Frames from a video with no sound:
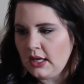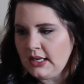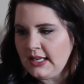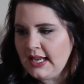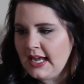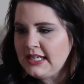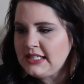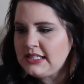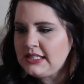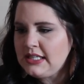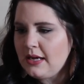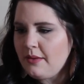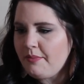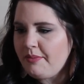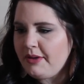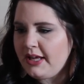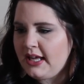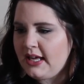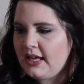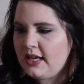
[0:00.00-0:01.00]
next
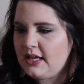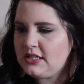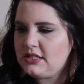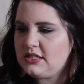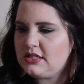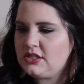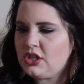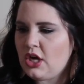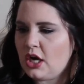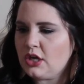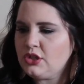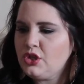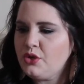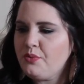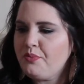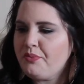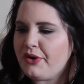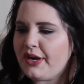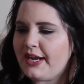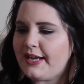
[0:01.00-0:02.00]
up is
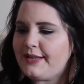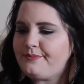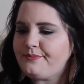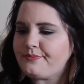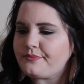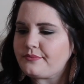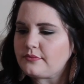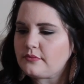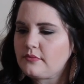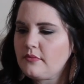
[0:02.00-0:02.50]
Dr. Brandt